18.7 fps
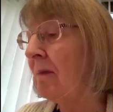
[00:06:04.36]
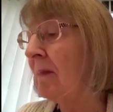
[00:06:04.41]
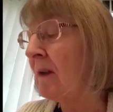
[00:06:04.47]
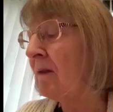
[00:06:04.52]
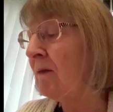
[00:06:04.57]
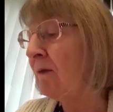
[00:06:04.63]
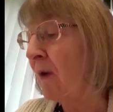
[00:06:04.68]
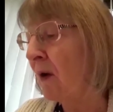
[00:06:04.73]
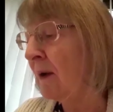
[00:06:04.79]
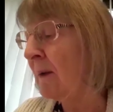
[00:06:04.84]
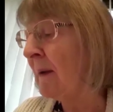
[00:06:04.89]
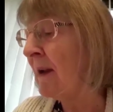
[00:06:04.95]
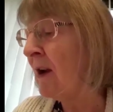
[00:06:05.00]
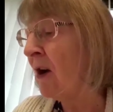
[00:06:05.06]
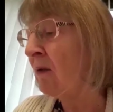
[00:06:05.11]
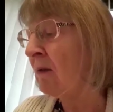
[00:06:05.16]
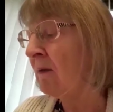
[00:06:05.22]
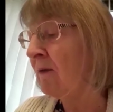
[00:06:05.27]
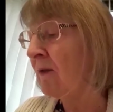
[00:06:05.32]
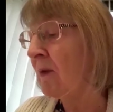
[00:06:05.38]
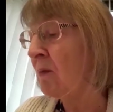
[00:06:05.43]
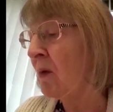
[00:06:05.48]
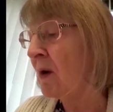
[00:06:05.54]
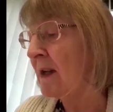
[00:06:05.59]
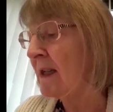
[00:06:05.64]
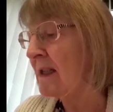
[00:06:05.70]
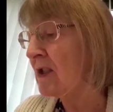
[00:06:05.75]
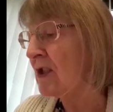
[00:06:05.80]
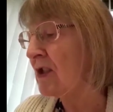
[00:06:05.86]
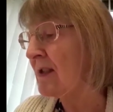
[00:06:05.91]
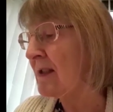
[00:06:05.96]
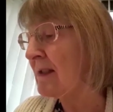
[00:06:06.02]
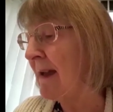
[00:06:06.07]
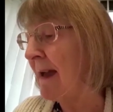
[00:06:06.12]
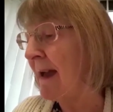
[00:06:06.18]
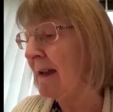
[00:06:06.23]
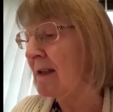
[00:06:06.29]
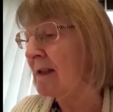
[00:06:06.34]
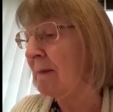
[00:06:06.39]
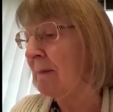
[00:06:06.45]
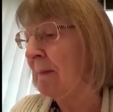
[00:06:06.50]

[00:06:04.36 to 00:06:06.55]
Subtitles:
following on from what he's just said,